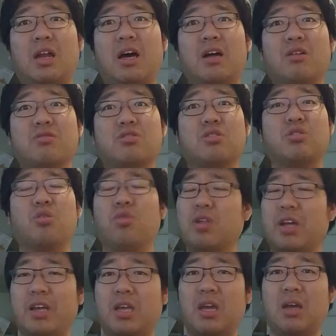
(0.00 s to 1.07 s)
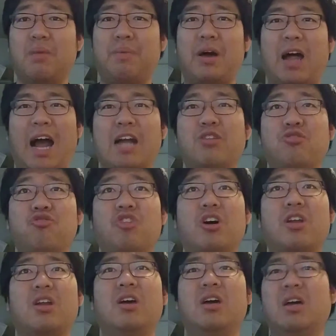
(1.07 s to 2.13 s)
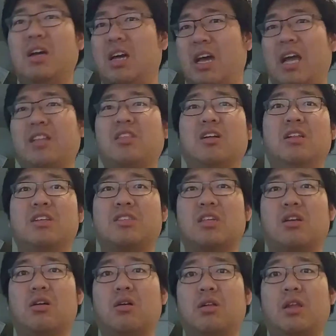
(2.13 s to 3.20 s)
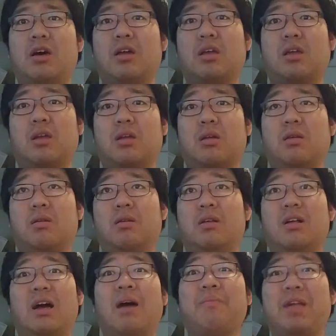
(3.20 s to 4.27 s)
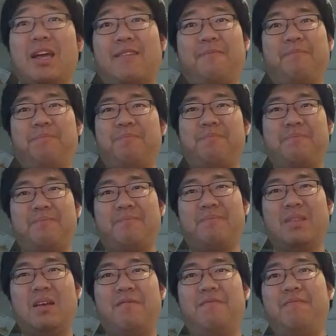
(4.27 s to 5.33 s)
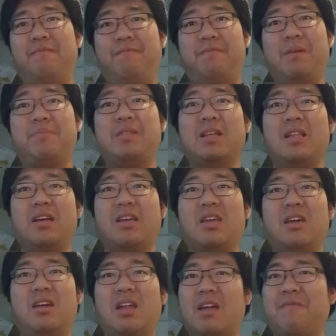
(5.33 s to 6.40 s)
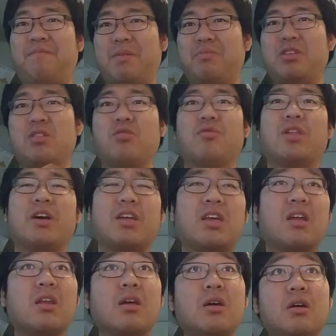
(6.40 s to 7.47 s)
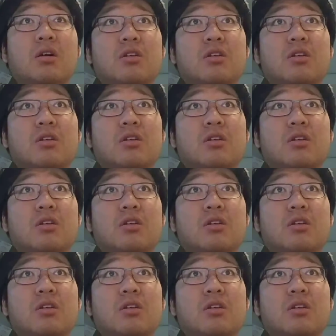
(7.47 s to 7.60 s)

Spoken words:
I also don't like it, but I do not hate the list at all. Like, I'm like 50 like it and 50 don't like it.